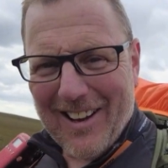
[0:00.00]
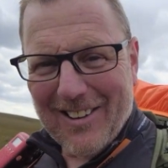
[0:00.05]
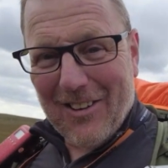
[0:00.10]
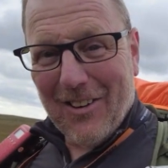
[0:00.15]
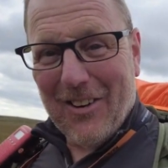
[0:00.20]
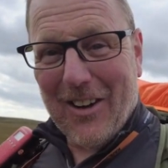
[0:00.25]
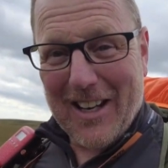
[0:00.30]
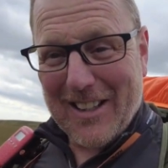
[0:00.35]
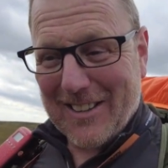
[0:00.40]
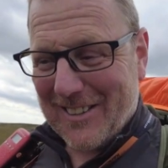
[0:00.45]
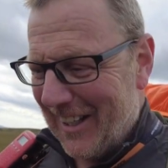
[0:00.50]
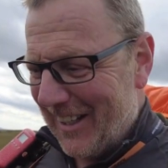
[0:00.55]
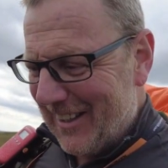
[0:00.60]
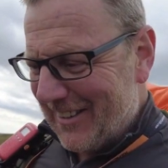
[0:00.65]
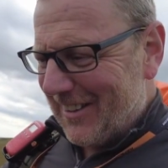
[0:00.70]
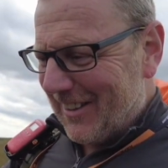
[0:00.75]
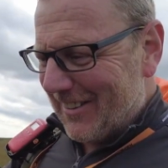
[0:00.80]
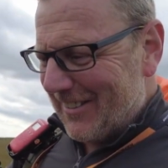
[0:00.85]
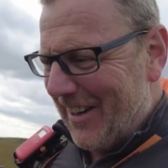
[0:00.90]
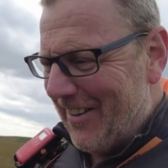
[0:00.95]
Don't get your stick
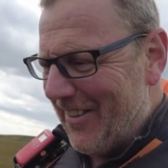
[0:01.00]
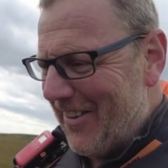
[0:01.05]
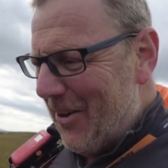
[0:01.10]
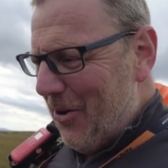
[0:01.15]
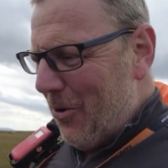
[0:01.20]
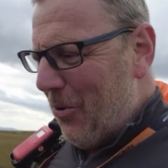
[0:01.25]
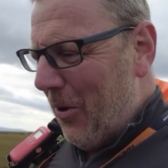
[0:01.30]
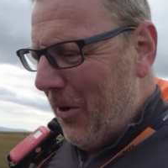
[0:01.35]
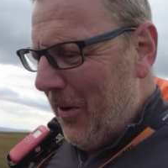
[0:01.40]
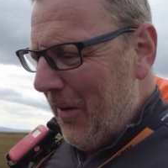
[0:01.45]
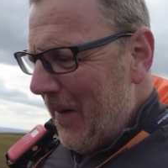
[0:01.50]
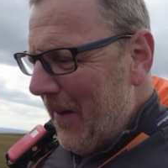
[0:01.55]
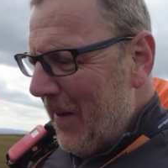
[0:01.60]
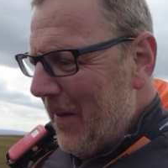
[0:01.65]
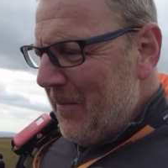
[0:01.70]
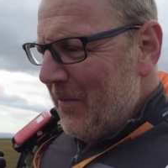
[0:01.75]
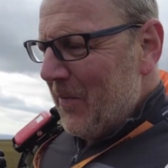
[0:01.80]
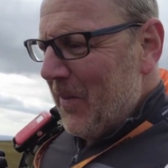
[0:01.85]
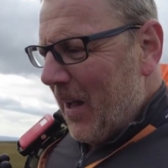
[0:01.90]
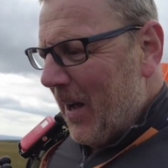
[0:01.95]
stuck down the hole.
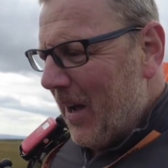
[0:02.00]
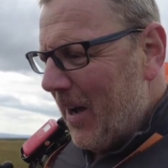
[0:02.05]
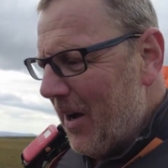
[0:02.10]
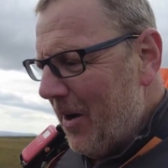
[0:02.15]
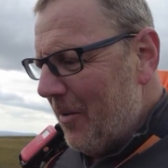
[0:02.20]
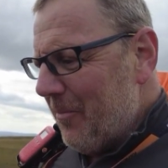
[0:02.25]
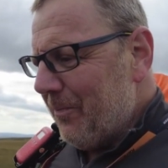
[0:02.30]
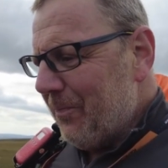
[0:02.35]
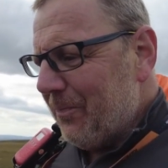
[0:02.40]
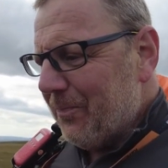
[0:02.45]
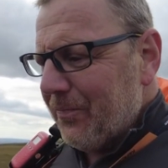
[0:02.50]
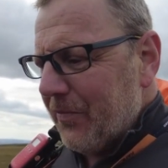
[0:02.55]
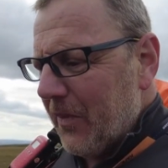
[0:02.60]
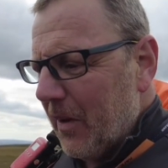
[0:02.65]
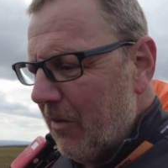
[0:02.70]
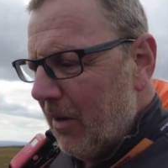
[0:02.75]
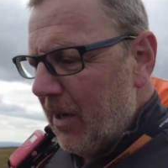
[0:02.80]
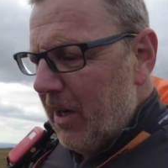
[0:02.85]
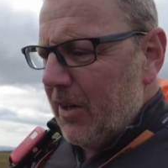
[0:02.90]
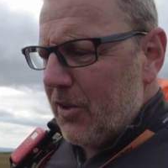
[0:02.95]

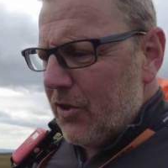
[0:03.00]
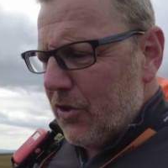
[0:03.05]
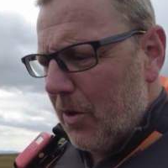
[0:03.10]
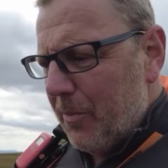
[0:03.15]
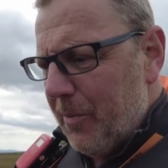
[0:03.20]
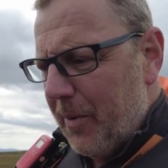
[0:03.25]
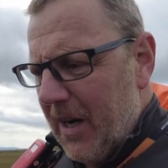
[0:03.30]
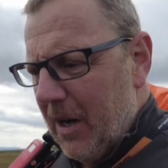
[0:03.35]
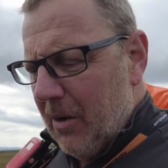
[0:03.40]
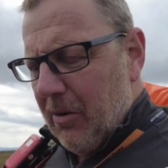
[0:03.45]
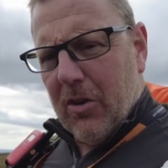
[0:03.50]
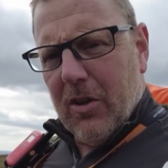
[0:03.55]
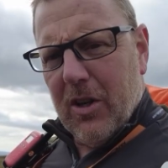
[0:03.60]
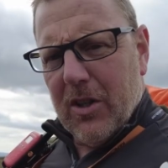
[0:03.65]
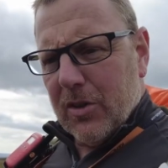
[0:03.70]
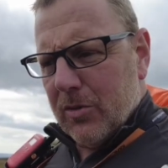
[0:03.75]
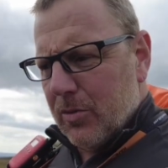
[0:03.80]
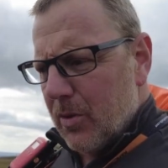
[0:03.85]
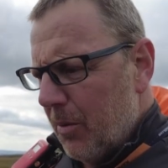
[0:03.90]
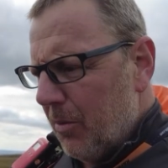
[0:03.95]
Really enjoyed being out with
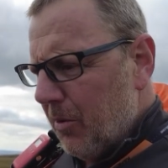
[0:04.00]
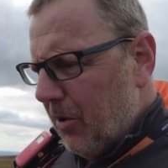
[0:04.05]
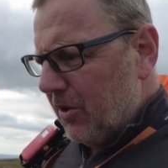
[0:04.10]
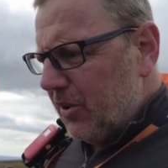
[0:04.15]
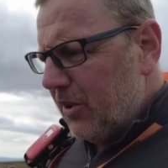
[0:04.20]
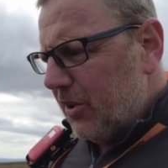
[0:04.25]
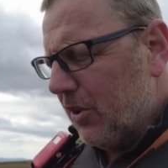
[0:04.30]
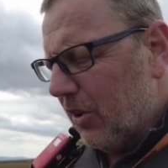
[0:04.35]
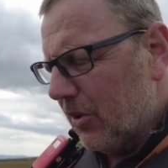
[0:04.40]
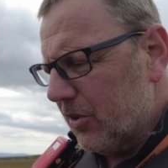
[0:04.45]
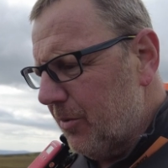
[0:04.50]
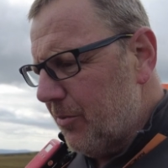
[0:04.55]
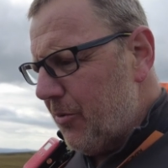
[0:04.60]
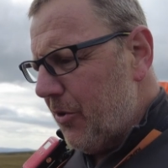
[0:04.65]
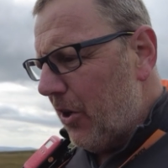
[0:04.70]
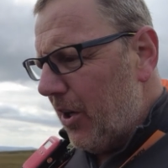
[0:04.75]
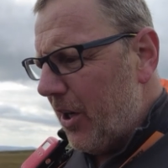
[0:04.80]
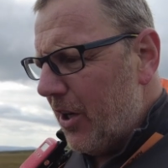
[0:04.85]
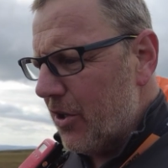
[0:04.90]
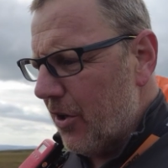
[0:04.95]
Chris as well, because he's got some
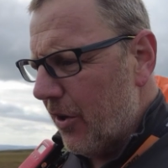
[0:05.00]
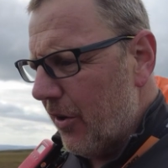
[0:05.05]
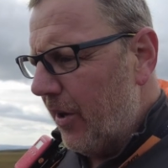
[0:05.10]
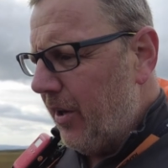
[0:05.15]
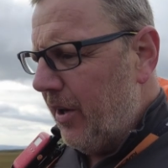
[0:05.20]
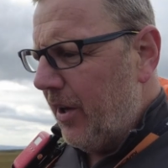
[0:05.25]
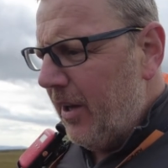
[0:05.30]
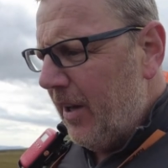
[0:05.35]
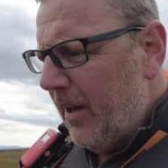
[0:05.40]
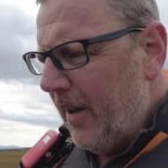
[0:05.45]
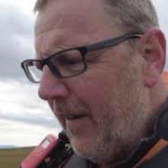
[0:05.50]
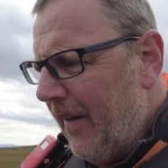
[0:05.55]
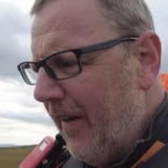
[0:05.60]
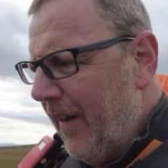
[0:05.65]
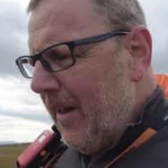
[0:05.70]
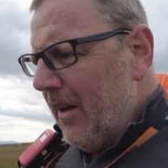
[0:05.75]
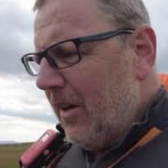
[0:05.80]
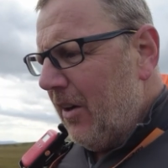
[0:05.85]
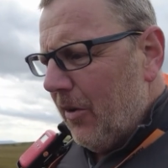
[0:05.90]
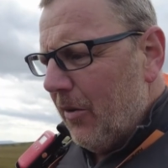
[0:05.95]
knowledge on
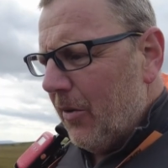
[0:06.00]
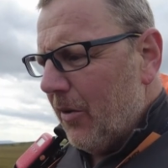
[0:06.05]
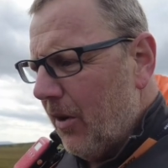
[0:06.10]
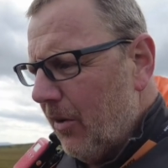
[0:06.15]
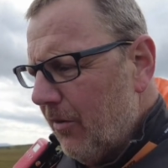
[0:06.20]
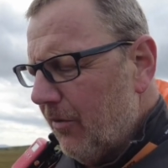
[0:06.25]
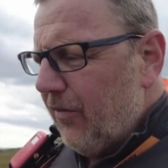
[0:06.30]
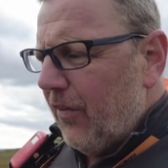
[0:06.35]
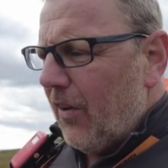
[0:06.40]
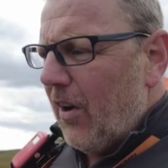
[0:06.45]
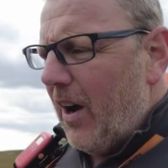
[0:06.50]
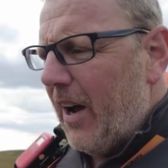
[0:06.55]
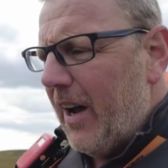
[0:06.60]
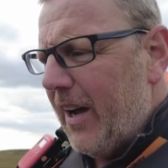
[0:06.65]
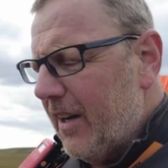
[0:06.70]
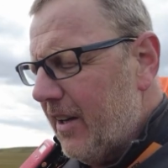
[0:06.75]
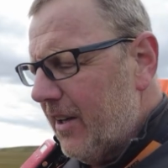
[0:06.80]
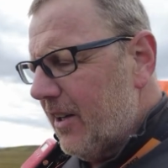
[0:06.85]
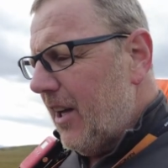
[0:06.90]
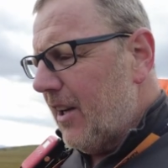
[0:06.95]

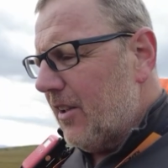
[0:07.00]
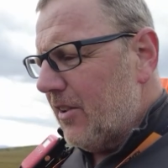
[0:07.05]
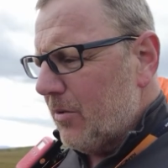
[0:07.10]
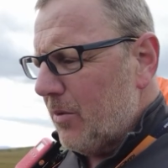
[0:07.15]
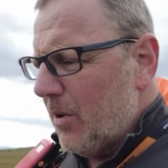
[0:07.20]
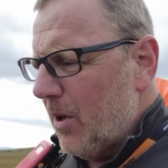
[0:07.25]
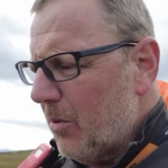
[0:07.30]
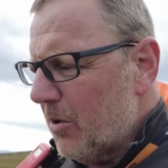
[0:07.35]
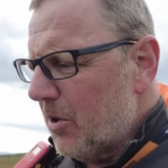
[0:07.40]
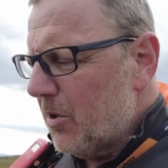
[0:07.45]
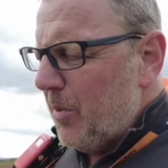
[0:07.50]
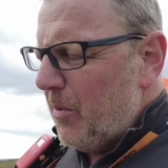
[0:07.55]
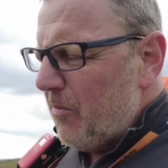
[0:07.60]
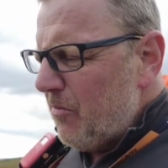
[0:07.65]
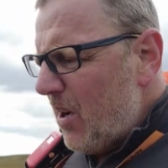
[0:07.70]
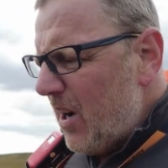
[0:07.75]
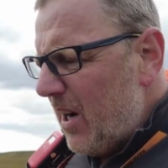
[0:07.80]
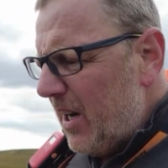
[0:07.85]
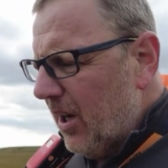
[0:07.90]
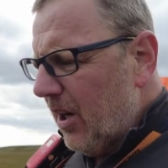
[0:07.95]
flying and things as well, which has been
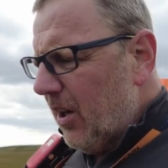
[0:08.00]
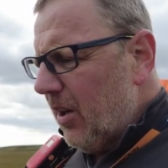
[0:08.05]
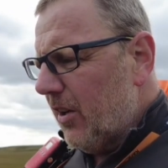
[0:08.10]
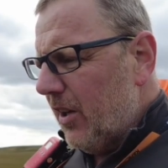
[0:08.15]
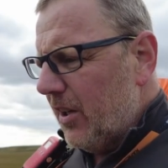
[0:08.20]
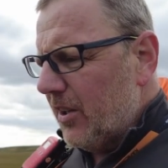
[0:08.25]
really good.